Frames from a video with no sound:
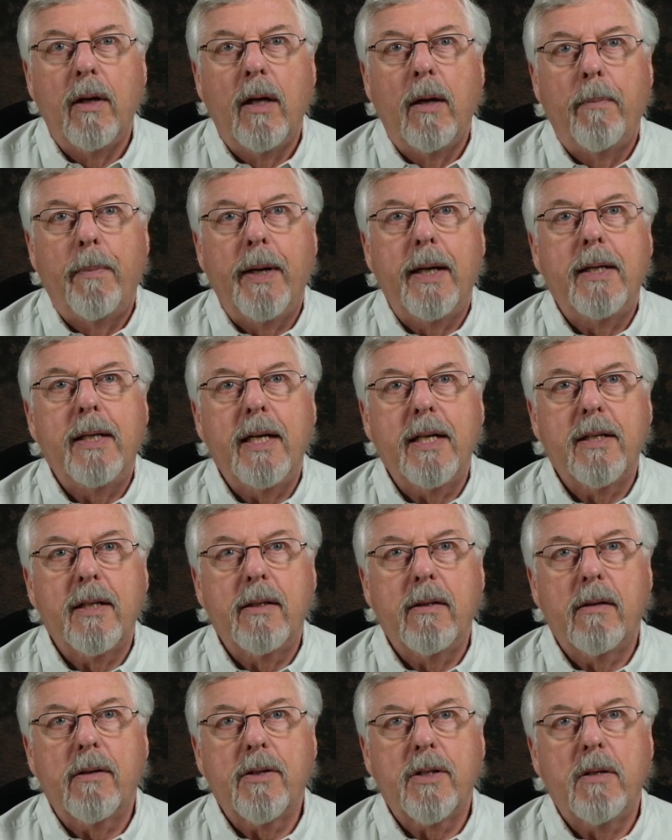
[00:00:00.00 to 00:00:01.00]
but it takes a
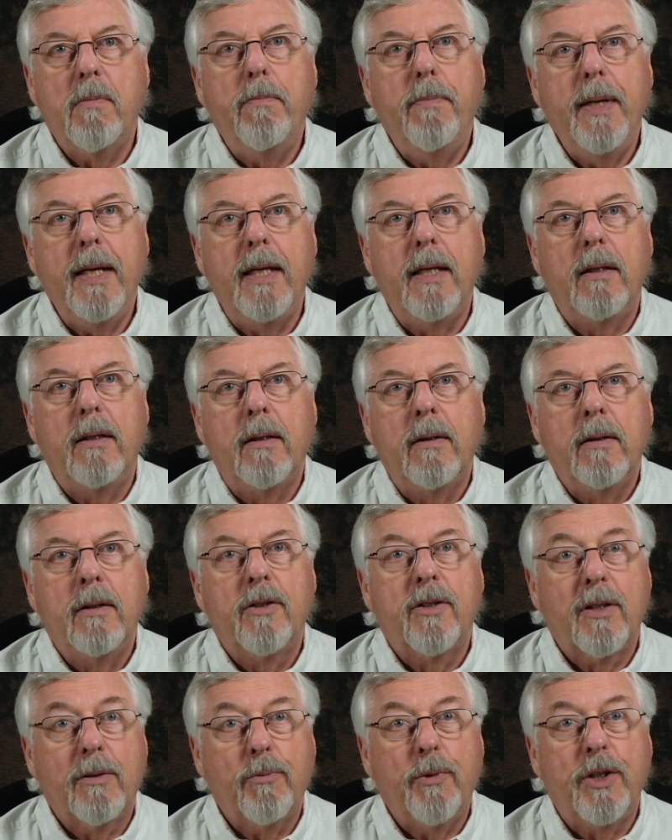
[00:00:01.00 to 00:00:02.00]
tungsten bead,
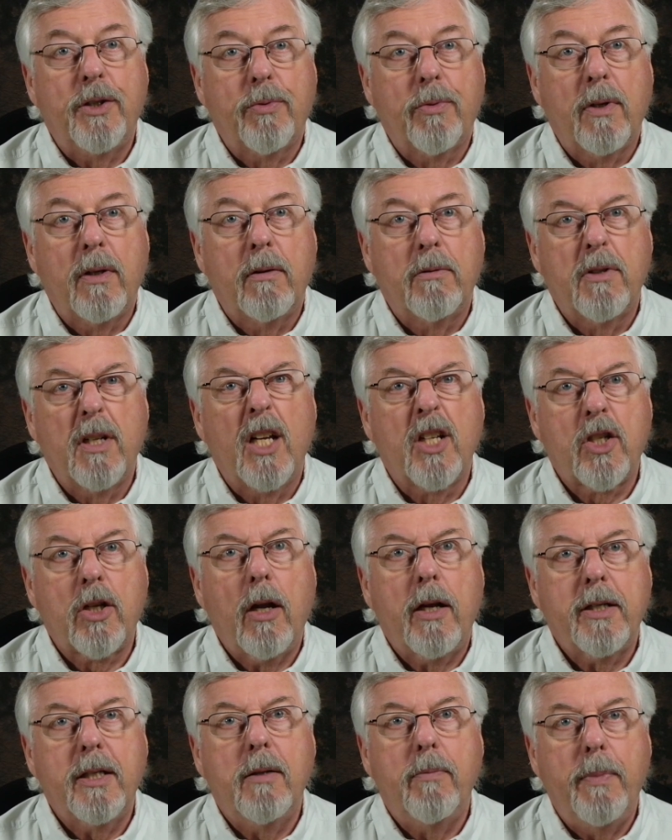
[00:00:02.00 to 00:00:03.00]
a
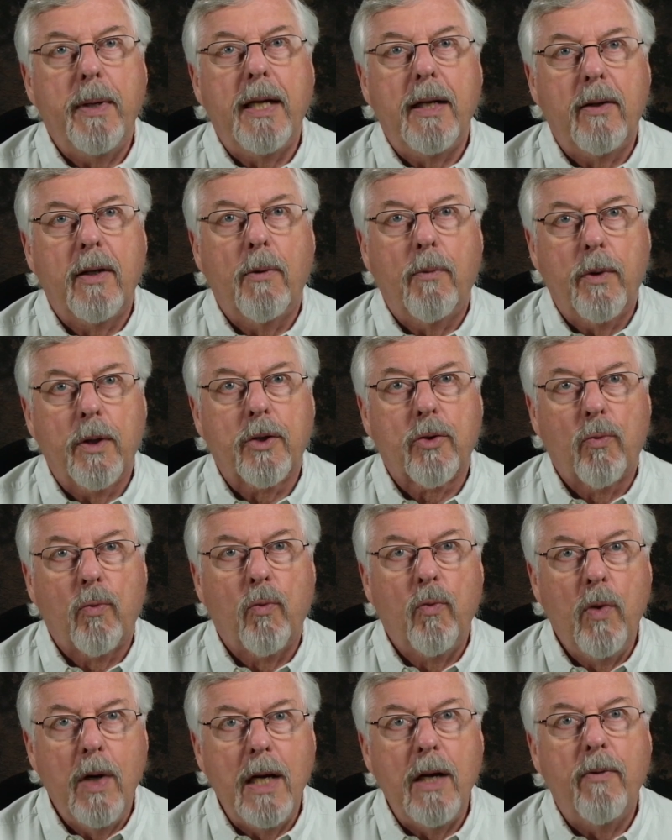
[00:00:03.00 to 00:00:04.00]
slotted bead that will
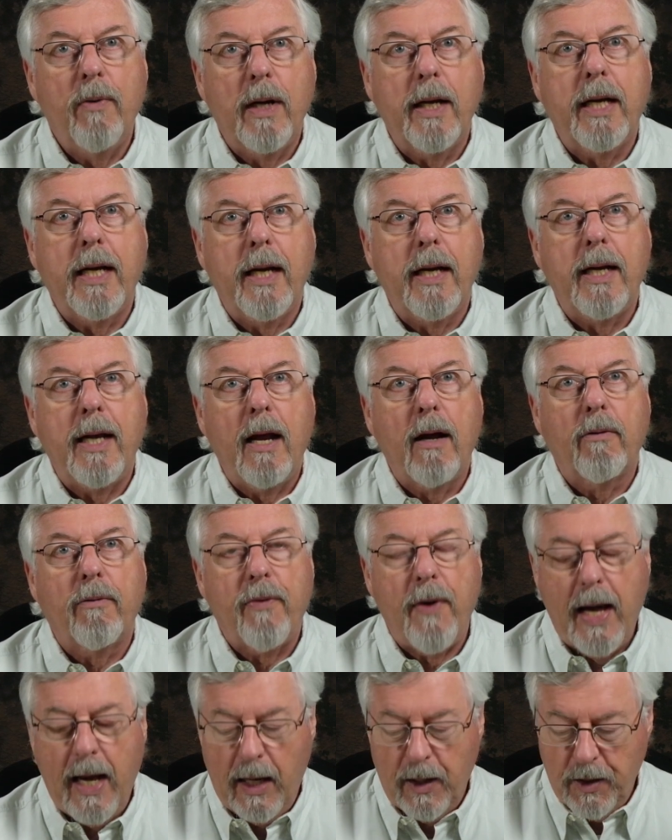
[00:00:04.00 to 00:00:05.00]
really, really get it down
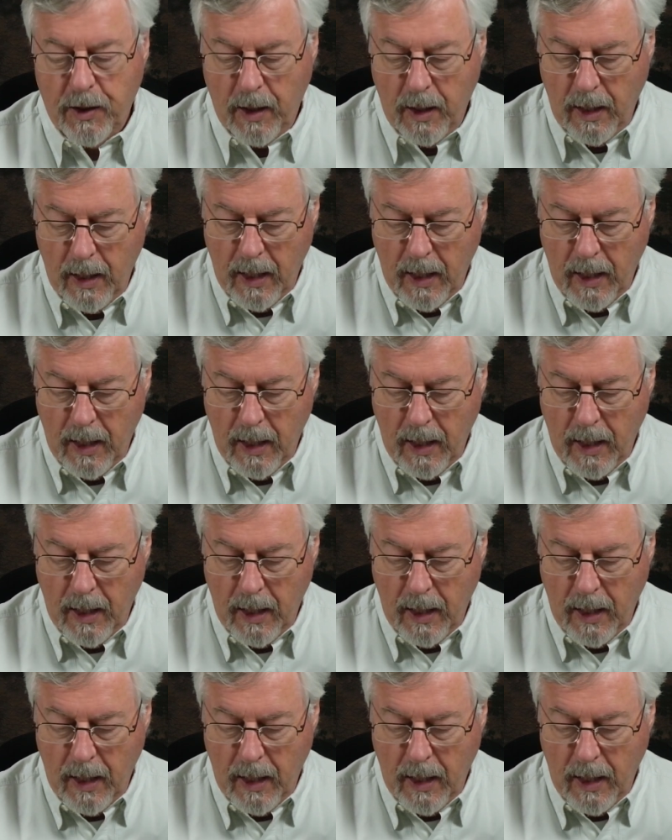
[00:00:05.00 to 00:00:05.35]
fast.